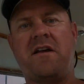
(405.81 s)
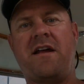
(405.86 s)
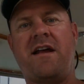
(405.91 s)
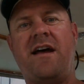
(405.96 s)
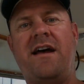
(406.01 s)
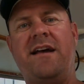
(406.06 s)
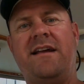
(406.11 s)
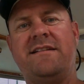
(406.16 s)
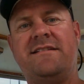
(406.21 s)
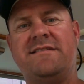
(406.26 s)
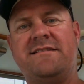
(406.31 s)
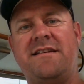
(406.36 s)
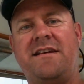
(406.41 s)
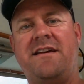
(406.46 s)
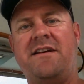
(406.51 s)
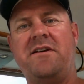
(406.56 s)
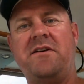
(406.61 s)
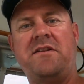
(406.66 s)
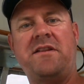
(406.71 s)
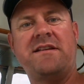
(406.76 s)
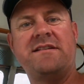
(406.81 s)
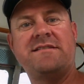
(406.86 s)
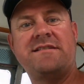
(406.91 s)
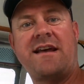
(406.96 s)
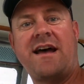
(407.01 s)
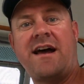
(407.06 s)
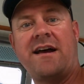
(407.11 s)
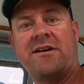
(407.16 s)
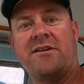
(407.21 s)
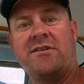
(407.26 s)
Alright, so the
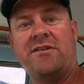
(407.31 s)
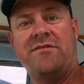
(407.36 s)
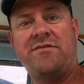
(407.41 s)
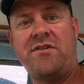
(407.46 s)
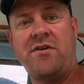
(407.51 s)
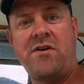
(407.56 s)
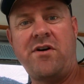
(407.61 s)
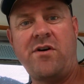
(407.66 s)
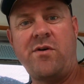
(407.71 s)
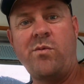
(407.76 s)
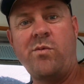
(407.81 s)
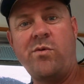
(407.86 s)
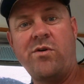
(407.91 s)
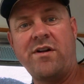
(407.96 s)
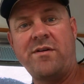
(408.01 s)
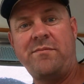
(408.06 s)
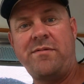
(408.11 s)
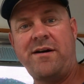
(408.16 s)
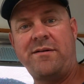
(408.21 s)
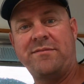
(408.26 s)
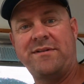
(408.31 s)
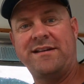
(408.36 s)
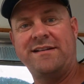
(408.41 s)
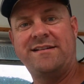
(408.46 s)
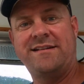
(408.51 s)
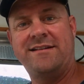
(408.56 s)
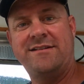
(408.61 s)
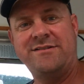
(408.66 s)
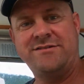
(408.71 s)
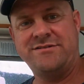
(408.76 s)
saga of the water pump
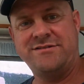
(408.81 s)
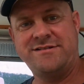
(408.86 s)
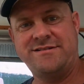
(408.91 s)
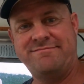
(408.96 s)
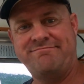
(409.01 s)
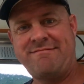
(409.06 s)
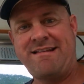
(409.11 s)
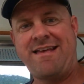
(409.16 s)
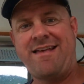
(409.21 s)
continues.